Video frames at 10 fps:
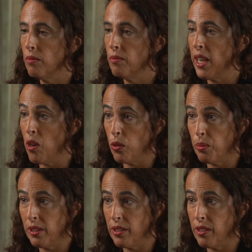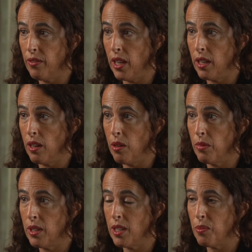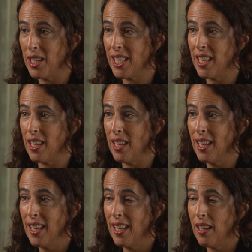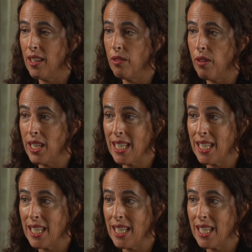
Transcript: many hospitals in Vietnam, especially in the rainy